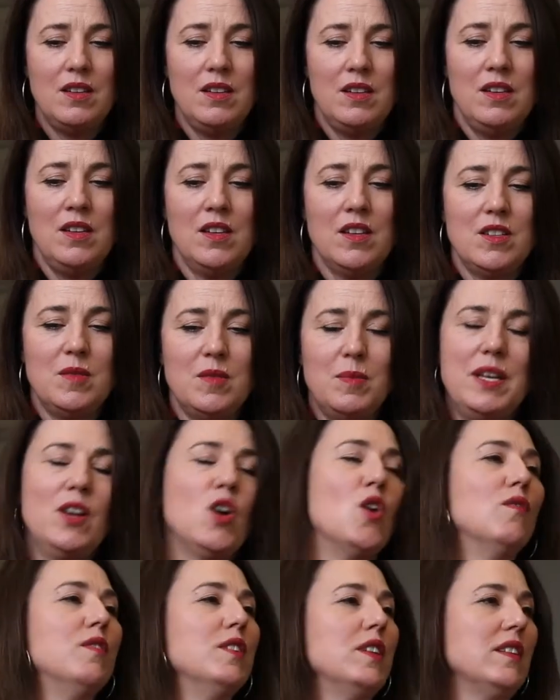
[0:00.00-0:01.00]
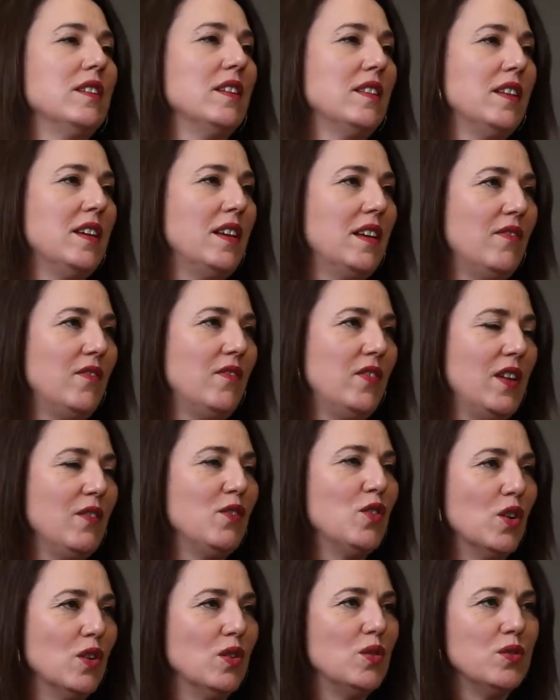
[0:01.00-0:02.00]
to be confident that they've
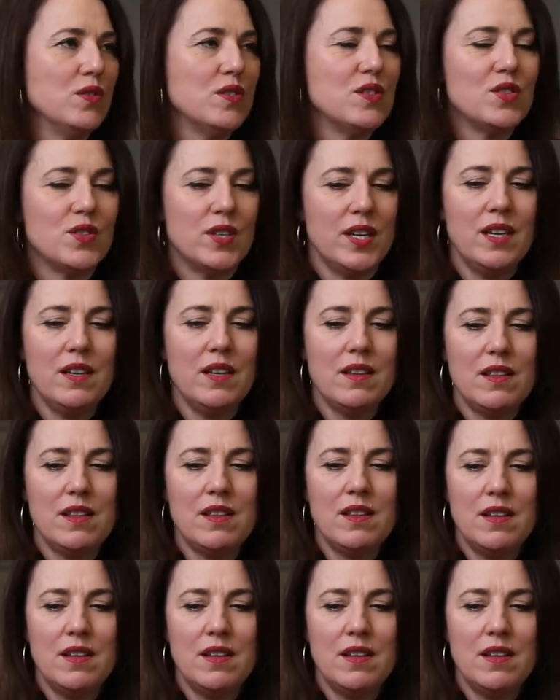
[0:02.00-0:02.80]
got good strength.